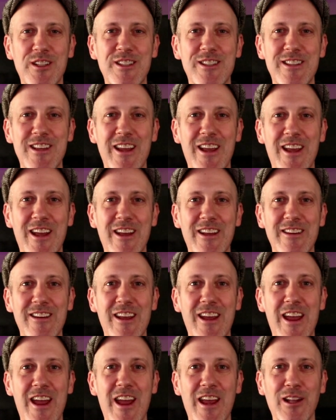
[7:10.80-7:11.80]
stand
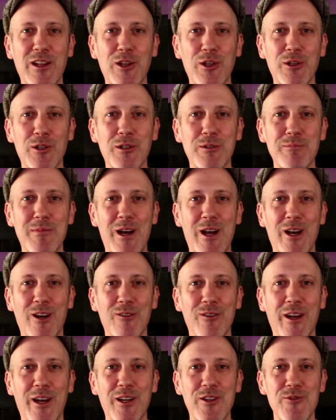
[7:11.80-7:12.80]
and learn my
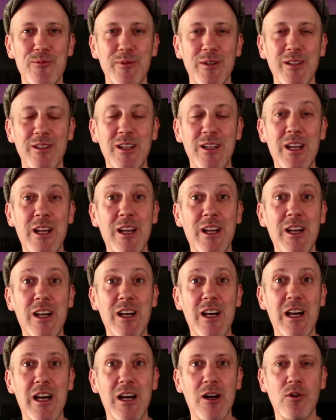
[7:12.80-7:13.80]
arrangement.
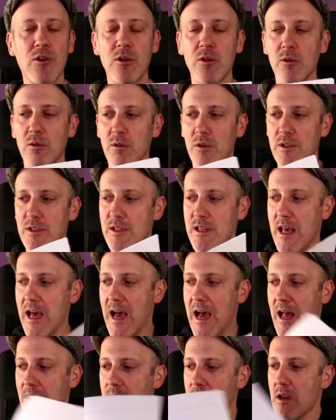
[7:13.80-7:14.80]
How cool is
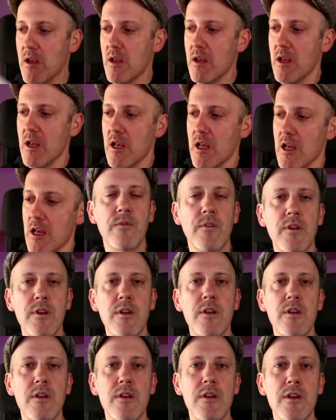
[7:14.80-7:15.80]
that?
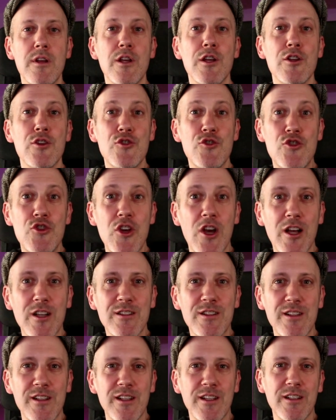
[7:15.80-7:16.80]

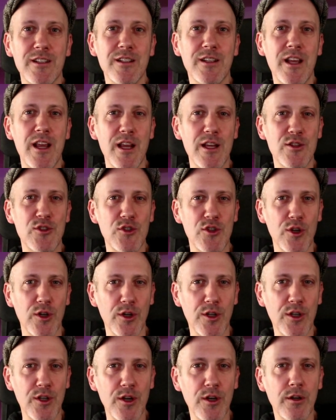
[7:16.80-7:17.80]
Just in case you're
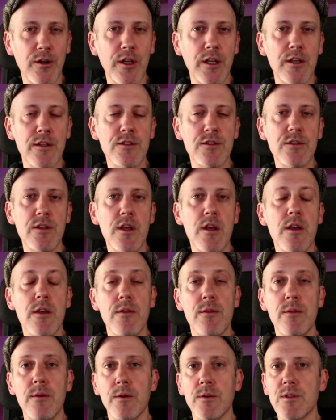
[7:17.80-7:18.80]
curious,
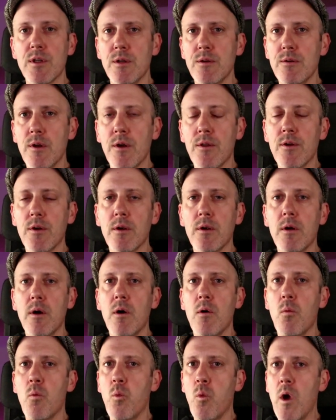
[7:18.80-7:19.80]
there's another
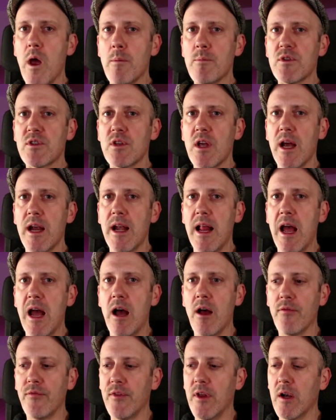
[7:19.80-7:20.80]
website
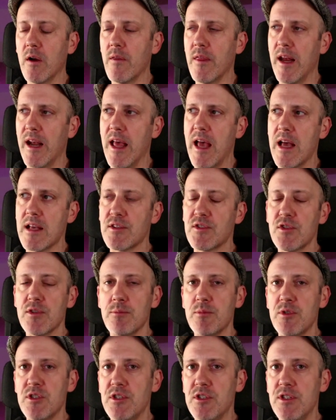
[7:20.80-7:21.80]
out there that has
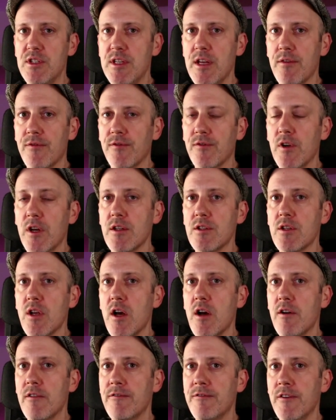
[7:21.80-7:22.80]
some different
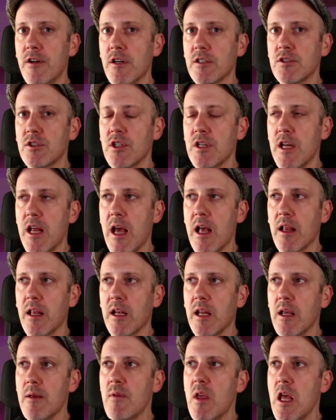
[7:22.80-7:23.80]

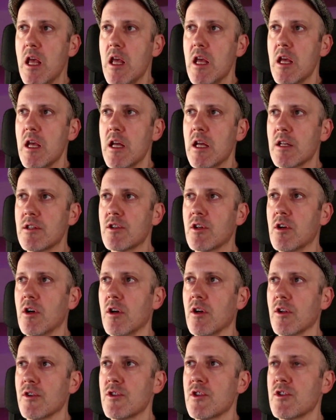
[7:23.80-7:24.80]
functionality. It's
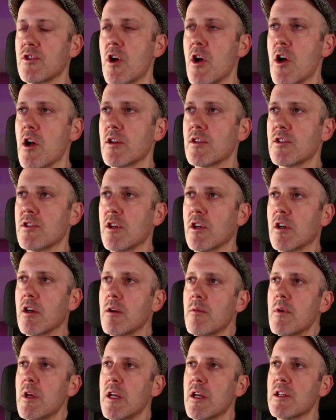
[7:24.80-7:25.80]
called Songsterr.
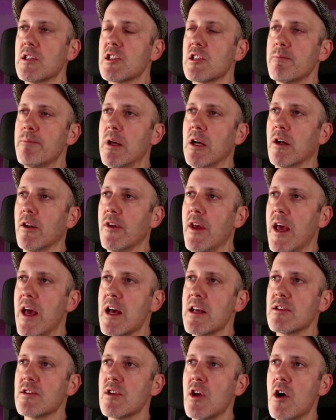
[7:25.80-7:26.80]
It's spelled
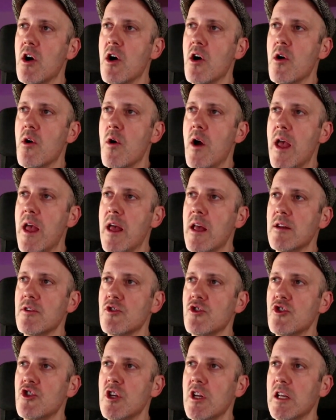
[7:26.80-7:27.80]
S O N
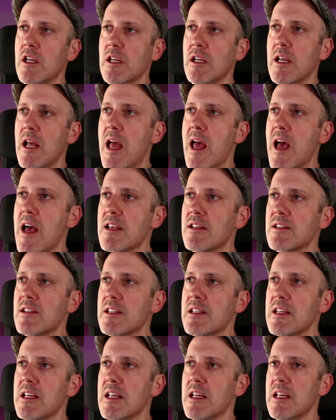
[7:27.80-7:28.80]
G S
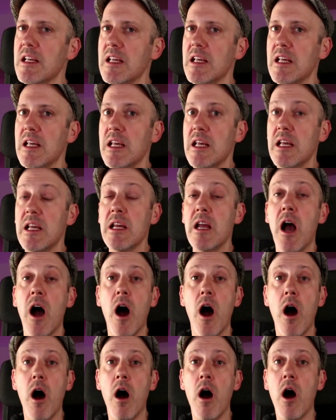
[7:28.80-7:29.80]
T E
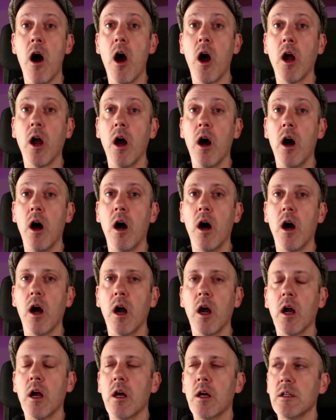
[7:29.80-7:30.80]
R
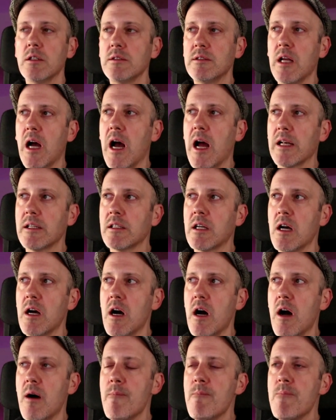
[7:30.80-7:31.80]
R dot
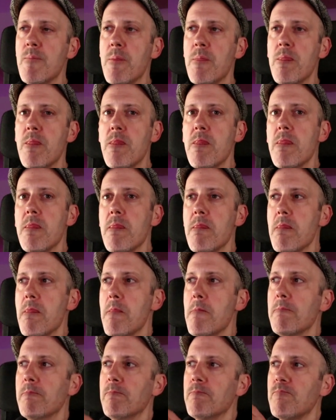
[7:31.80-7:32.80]
com.
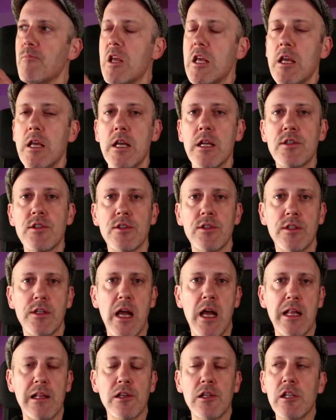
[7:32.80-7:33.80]
It's
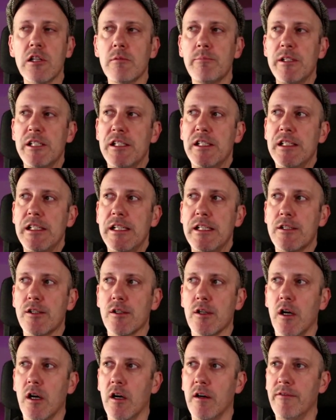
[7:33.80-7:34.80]
got a little bit
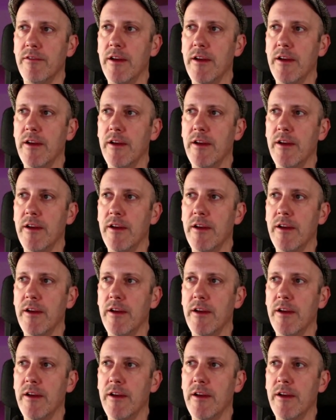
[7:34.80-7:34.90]
neater of